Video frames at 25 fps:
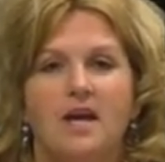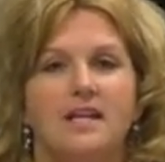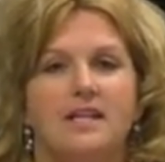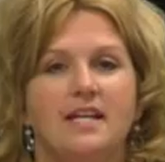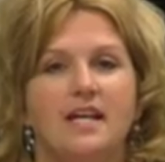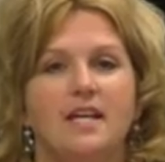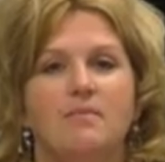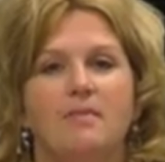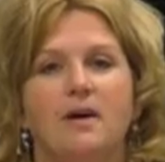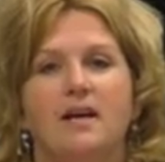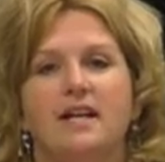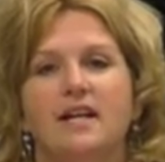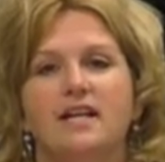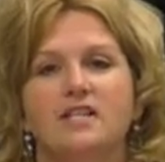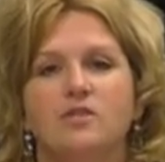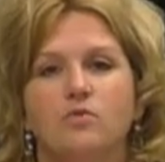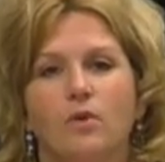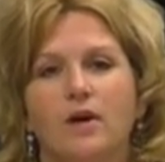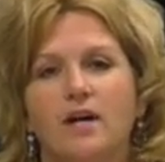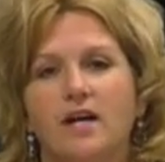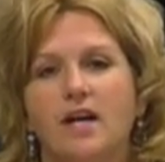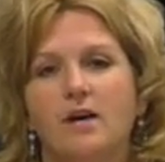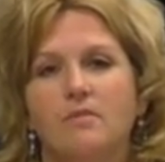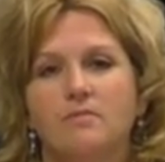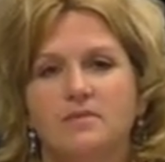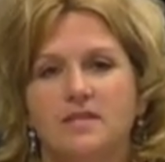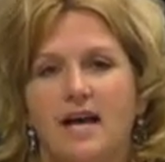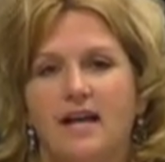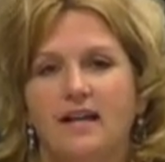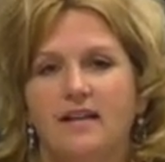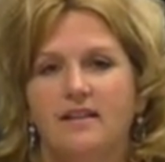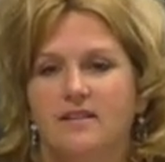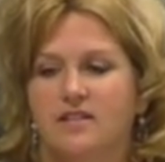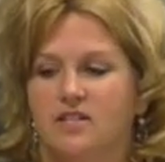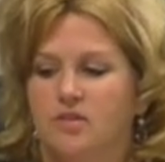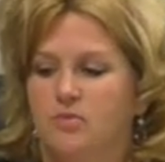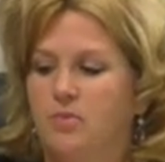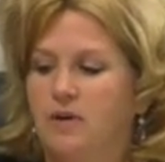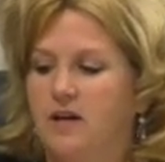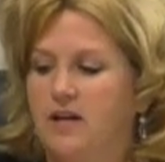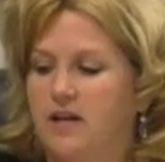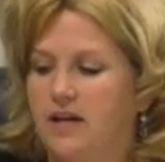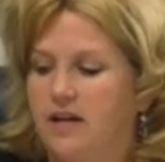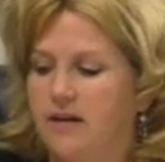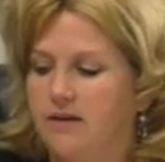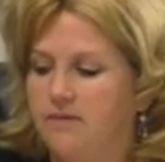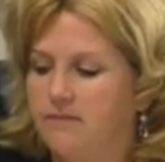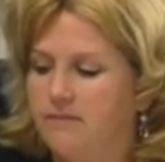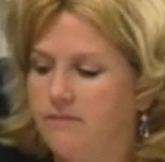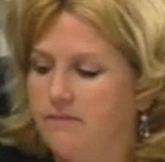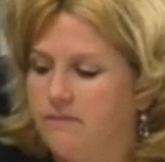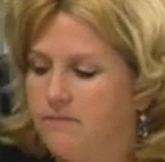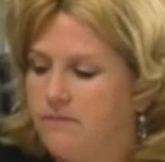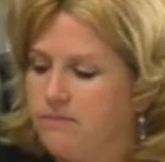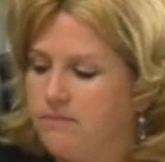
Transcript: Now you might ask what comes out of this bucket.